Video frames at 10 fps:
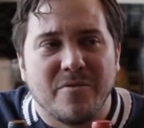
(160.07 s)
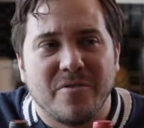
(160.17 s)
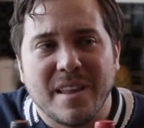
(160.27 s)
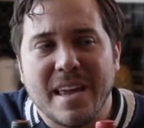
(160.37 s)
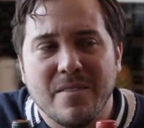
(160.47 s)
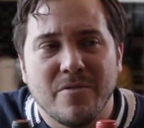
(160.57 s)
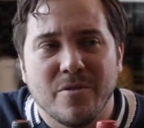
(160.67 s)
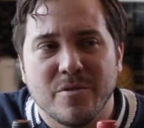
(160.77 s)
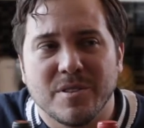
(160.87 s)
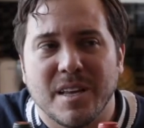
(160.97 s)

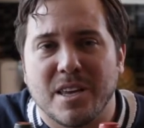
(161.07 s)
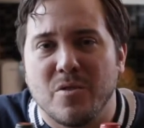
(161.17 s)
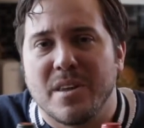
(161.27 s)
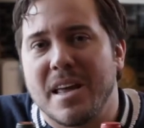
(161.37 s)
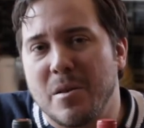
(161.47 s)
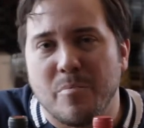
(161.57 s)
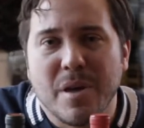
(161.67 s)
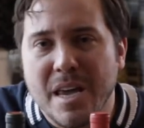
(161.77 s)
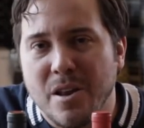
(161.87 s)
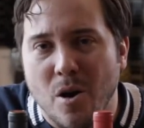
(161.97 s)
flavors like you'd get in
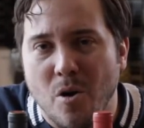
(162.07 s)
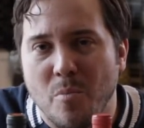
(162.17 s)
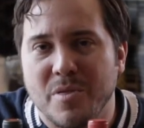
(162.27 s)
Pinot,